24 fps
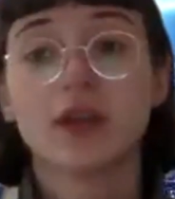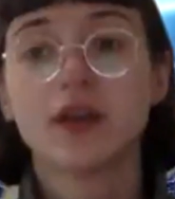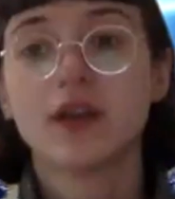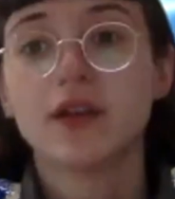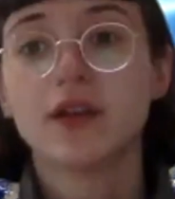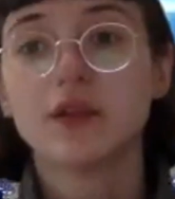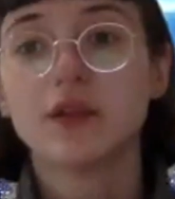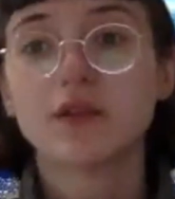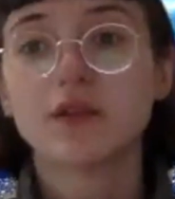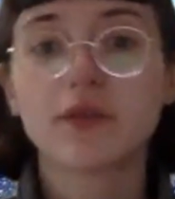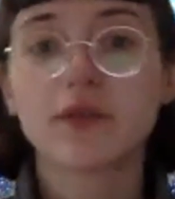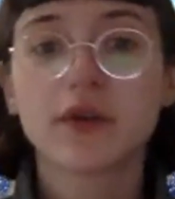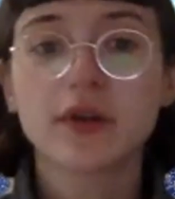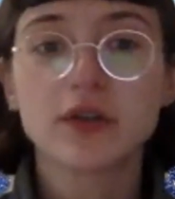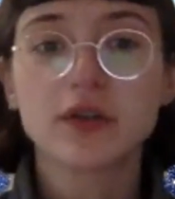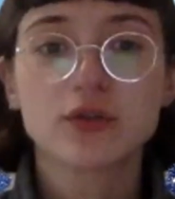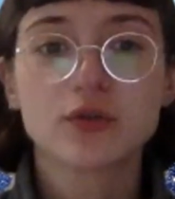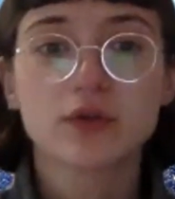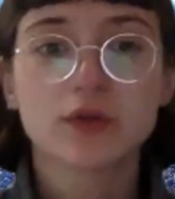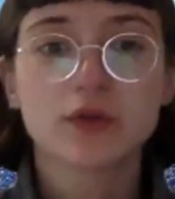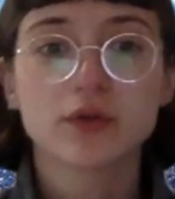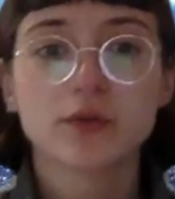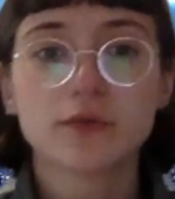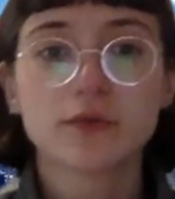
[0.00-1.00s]
it's very
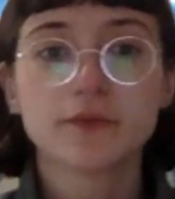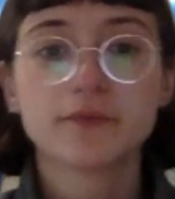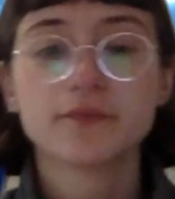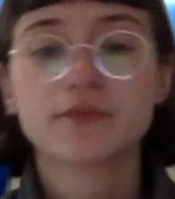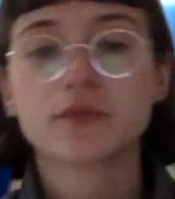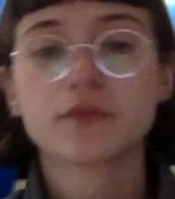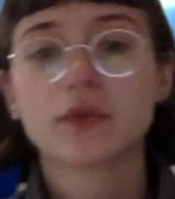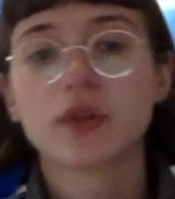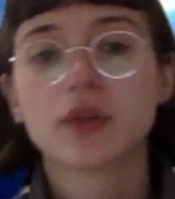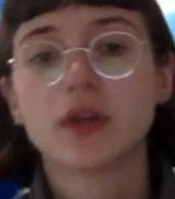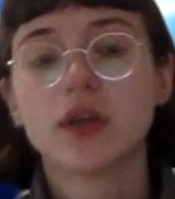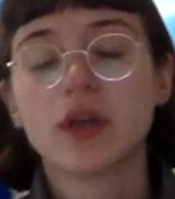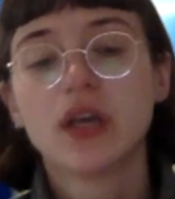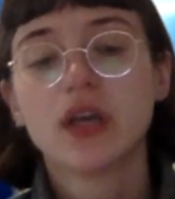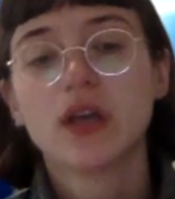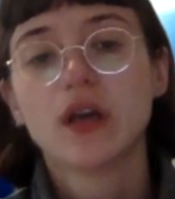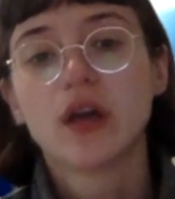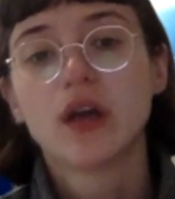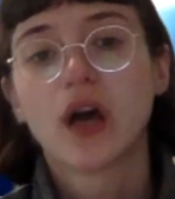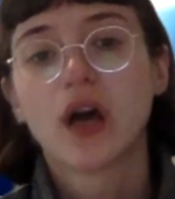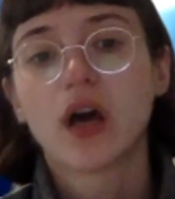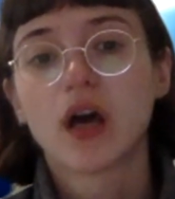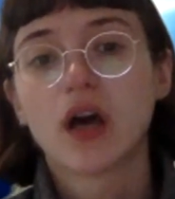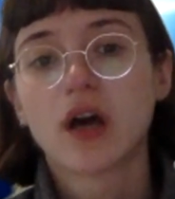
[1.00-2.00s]
true.
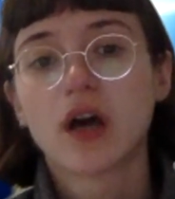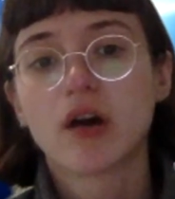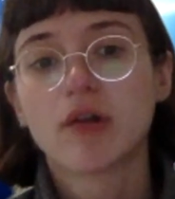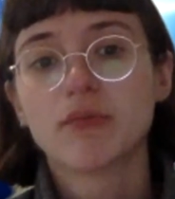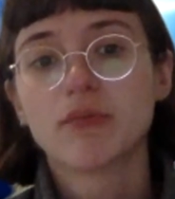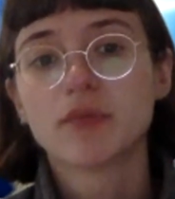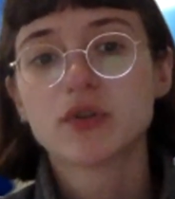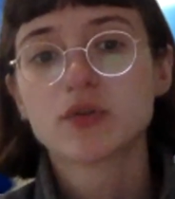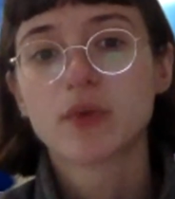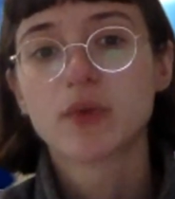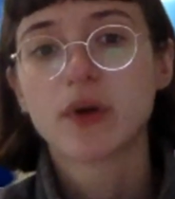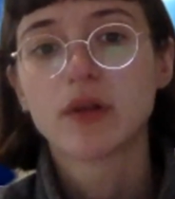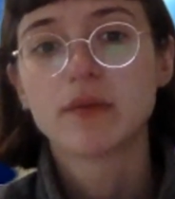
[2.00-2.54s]
But while